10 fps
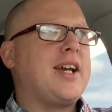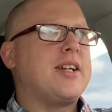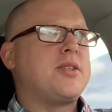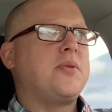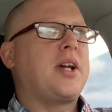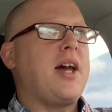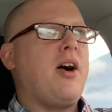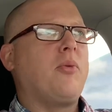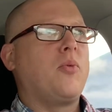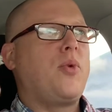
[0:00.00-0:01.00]
into
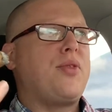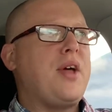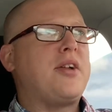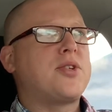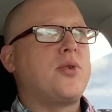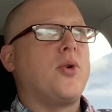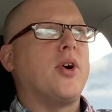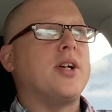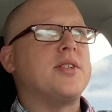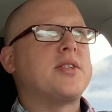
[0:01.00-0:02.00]
account with that
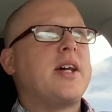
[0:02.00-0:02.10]
score is,